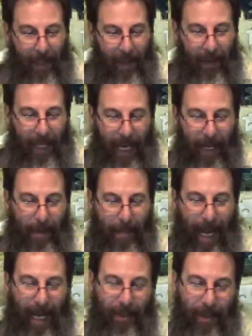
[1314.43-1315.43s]
Okay, go
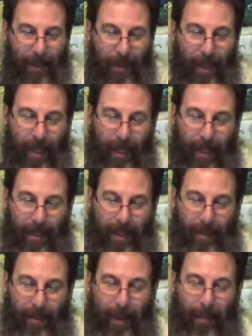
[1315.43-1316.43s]
back to
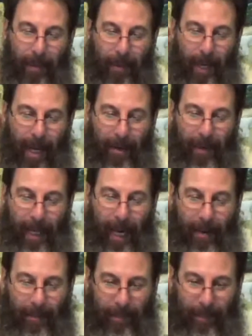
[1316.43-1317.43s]
Devarim 12
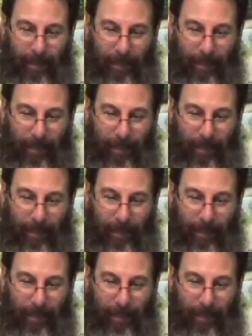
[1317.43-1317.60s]
again.